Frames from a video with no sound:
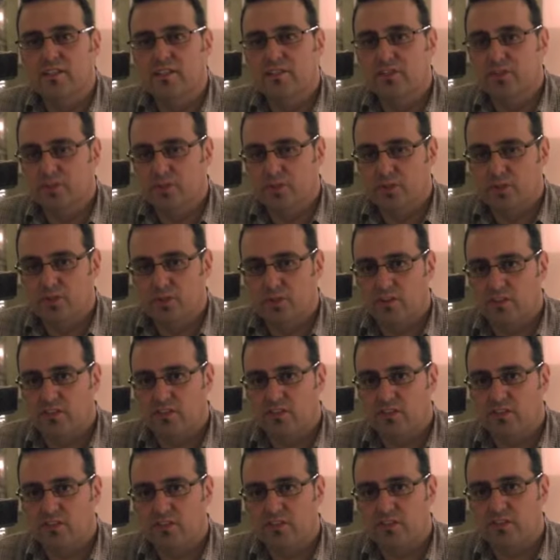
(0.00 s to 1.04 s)
Duo
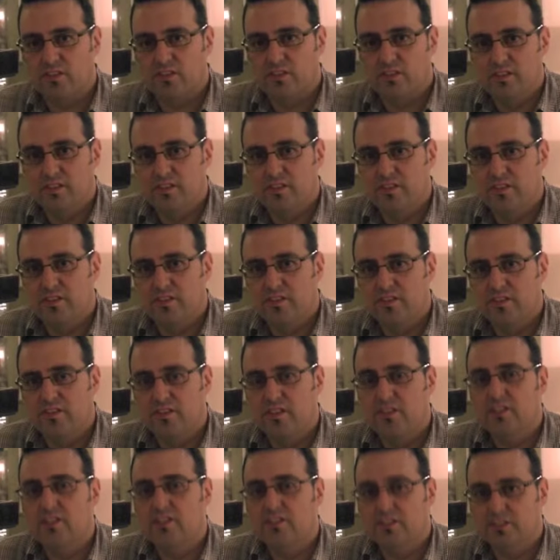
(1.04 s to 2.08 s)
Grosso
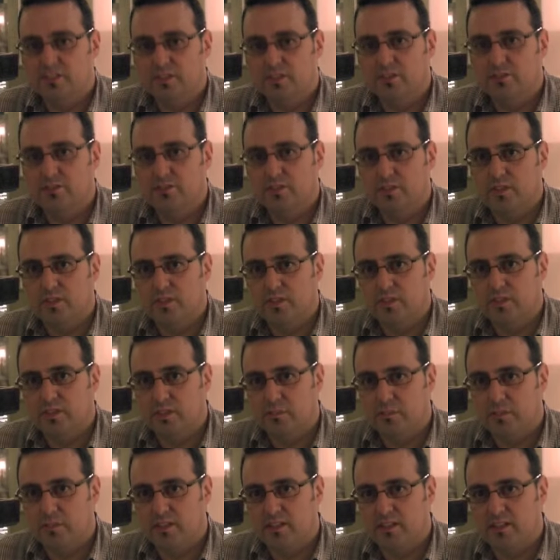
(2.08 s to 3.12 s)
G2
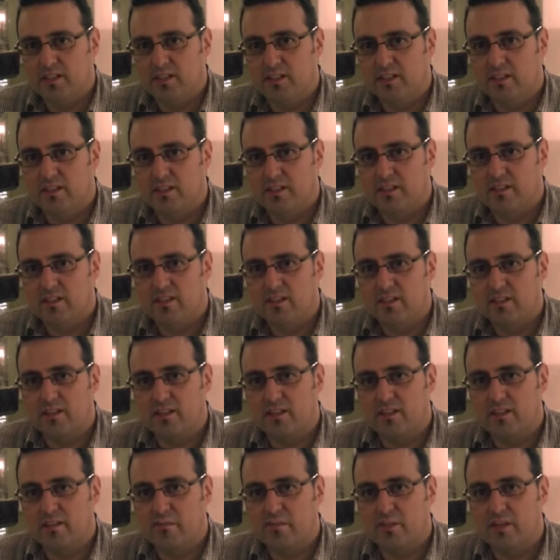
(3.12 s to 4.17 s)
speaker that
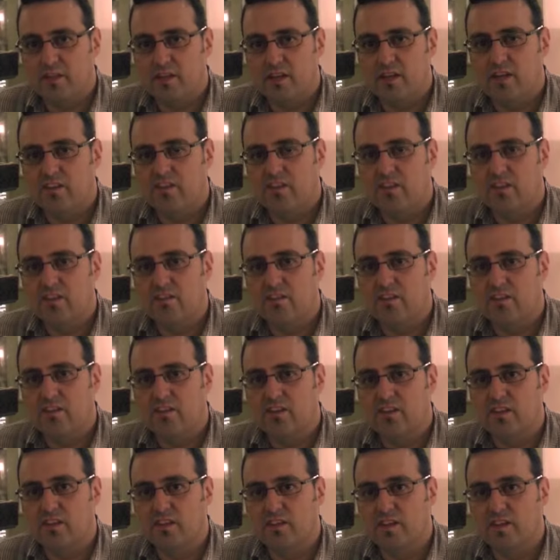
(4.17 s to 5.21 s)
has been announced here at
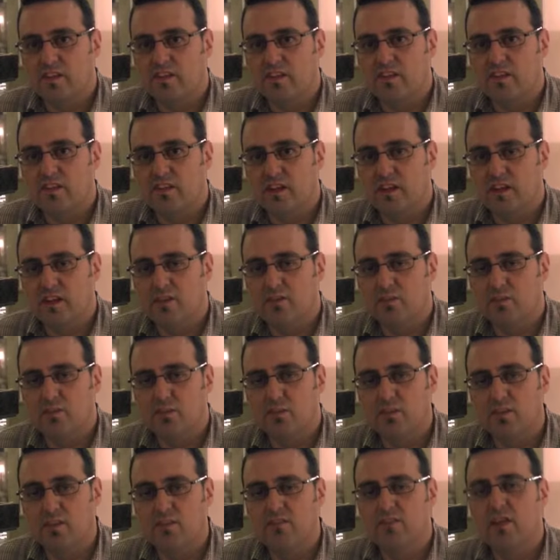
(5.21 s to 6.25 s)
CES and
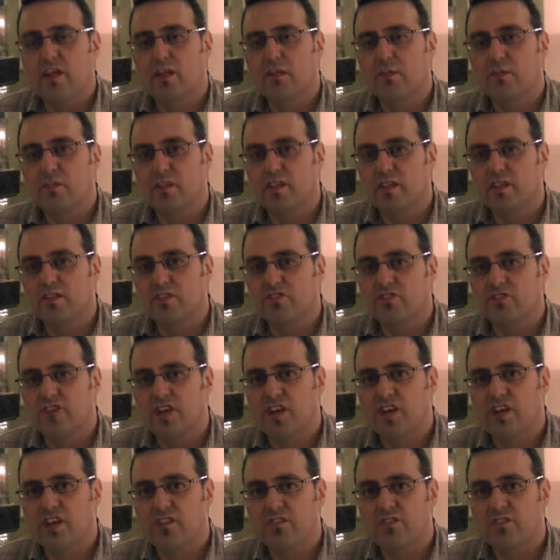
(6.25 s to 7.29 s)
will be available in
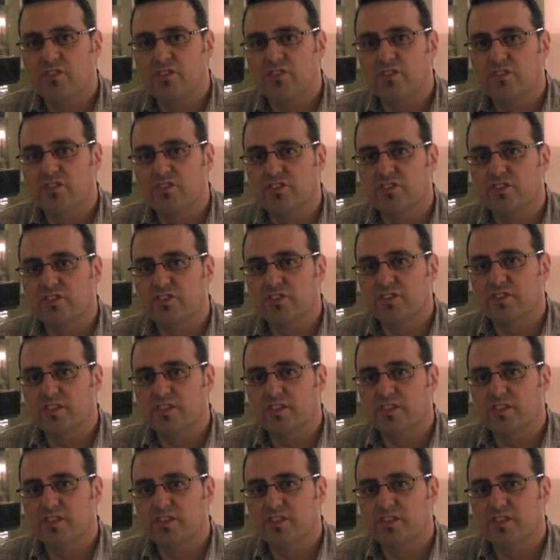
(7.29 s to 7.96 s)
Australia very soon.